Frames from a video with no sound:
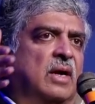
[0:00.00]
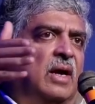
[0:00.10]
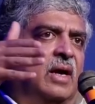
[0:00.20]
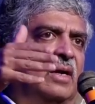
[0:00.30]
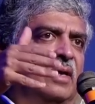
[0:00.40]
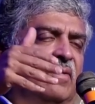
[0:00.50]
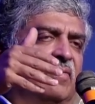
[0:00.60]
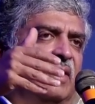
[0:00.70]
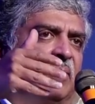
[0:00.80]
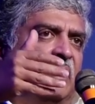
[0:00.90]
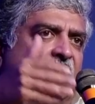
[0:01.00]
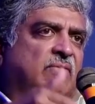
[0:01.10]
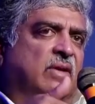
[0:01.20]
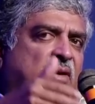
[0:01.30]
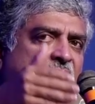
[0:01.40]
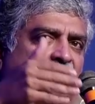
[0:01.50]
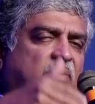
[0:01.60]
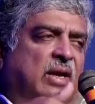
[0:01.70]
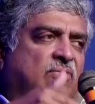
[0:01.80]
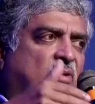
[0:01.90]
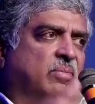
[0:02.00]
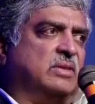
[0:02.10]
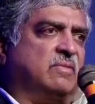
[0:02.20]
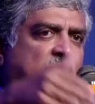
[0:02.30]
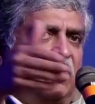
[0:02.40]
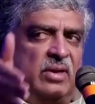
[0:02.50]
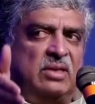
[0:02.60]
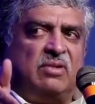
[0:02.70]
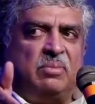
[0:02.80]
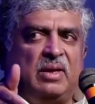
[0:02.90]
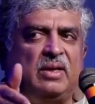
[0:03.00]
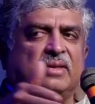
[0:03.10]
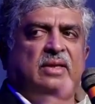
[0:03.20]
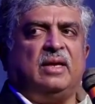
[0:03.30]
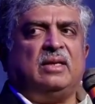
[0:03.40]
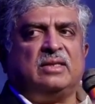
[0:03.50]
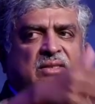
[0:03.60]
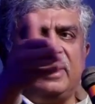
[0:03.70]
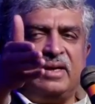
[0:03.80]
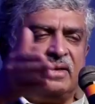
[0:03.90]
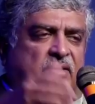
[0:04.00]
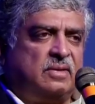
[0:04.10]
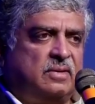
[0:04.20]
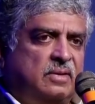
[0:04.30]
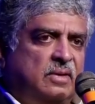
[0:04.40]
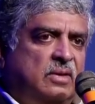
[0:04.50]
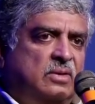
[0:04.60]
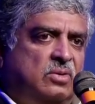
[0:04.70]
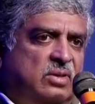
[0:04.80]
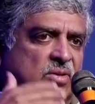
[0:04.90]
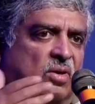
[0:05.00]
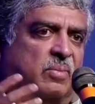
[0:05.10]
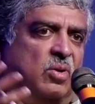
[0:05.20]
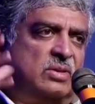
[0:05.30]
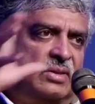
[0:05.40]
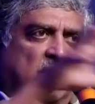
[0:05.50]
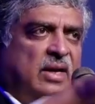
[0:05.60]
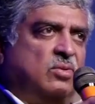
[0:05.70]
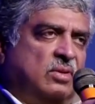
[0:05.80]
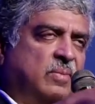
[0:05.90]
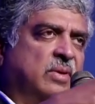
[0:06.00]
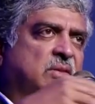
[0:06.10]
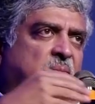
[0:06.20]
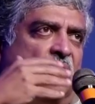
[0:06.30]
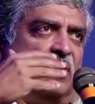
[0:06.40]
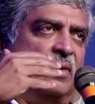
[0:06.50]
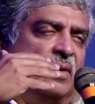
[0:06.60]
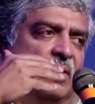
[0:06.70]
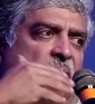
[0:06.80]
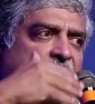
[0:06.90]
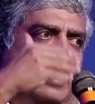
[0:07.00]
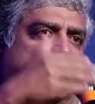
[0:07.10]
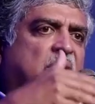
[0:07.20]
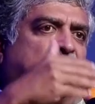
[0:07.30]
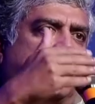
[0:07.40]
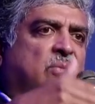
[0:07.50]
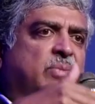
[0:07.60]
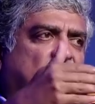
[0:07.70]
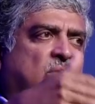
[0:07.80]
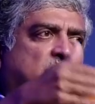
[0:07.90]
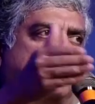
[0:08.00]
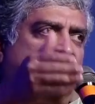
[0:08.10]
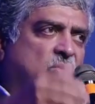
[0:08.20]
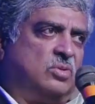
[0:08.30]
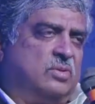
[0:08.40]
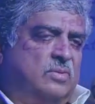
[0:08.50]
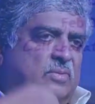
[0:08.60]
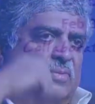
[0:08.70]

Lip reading: and if they believe that your platform is the way to reach million, then they'll just take it. So it's not about selling it to them, it's about making them adopt your approach.